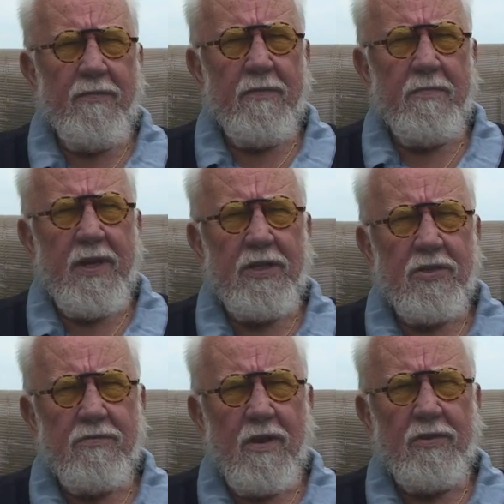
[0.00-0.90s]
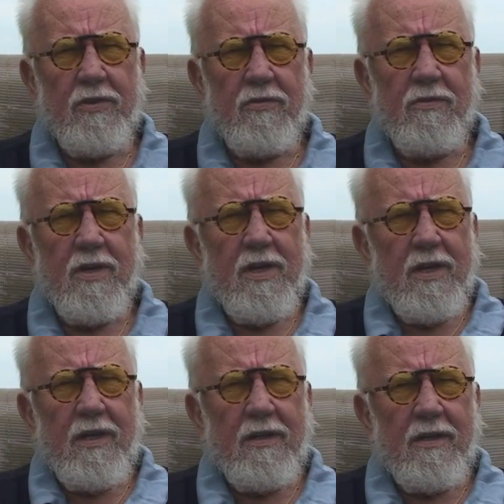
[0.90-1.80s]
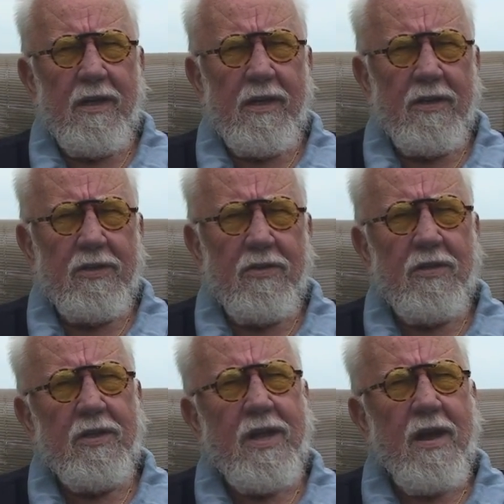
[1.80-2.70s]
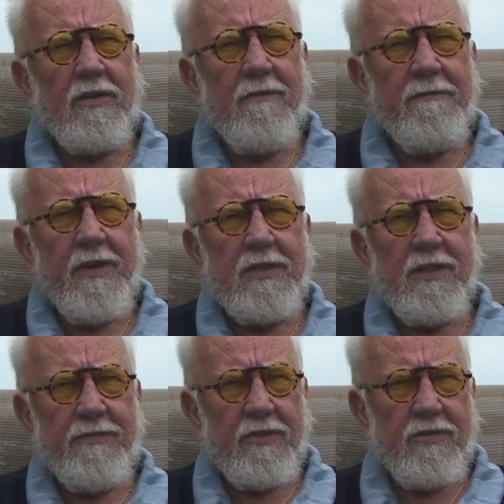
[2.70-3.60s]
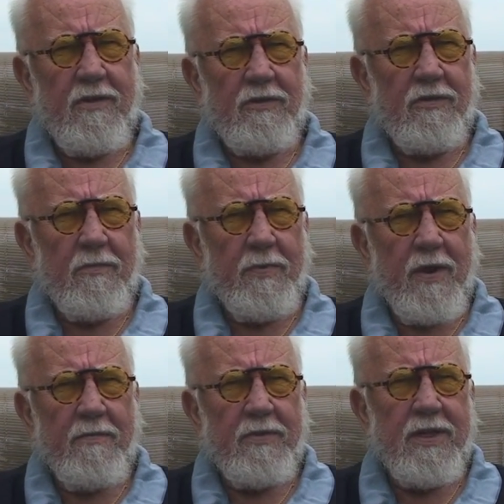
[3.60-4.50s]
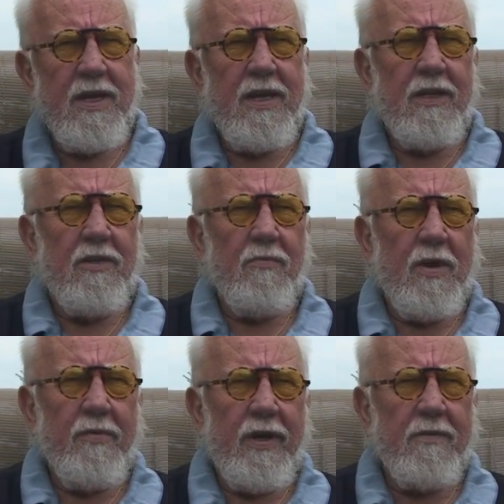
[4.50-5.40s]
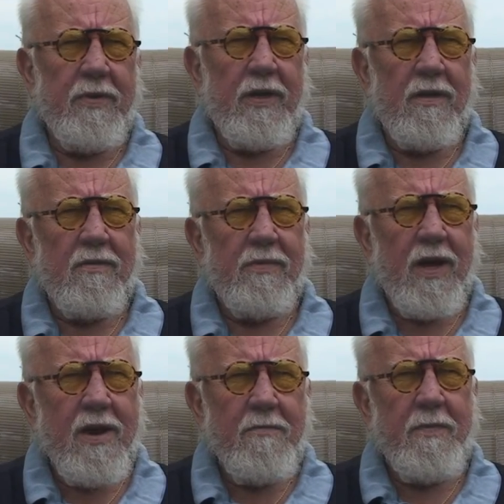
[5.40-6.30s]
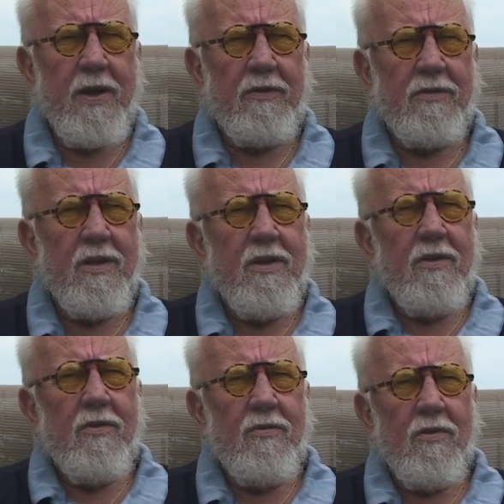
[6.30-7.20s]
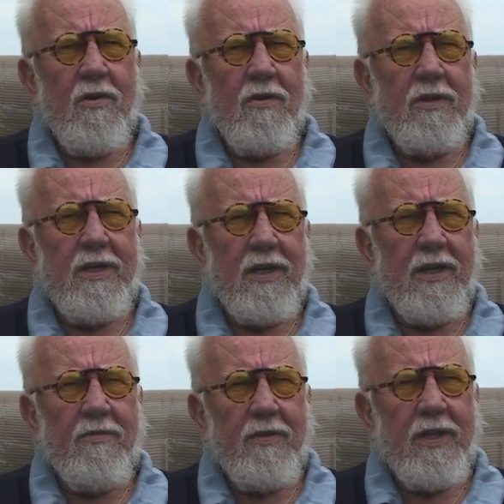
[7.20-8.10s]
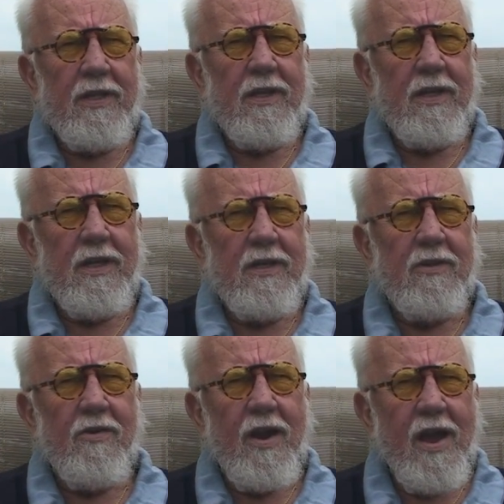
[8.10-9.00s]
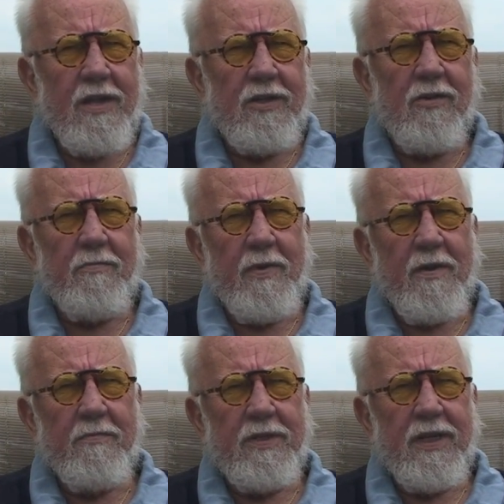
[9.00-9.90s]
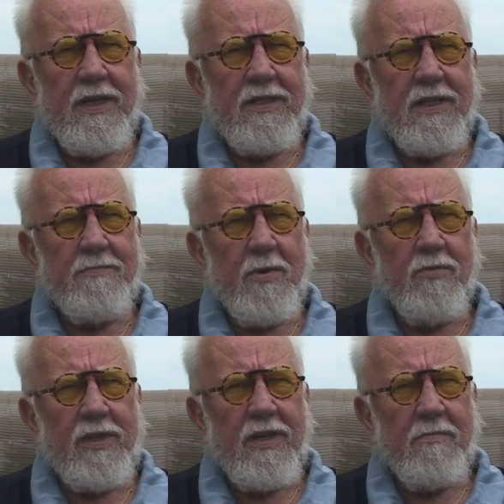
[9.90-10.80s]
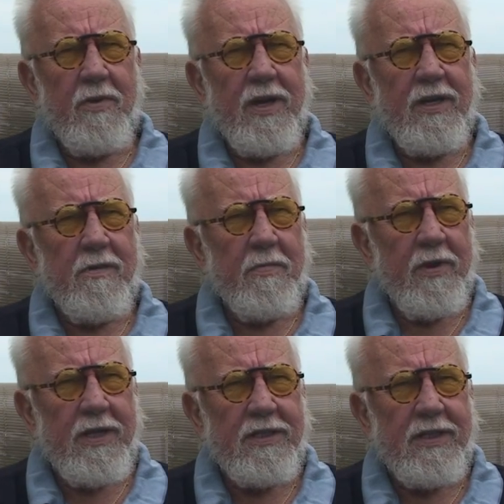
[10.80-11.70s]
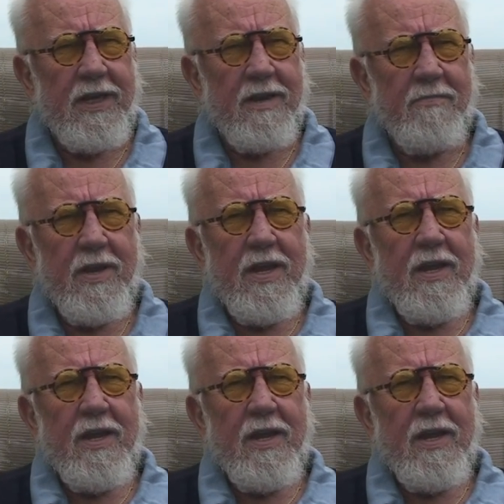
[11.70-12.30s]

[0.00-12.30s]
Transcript: from being structural concerns, doctor fix-its for structural problems, to where we can become chiropractors who are dealing with the neurological problems that exist both in the brain and the brain stem,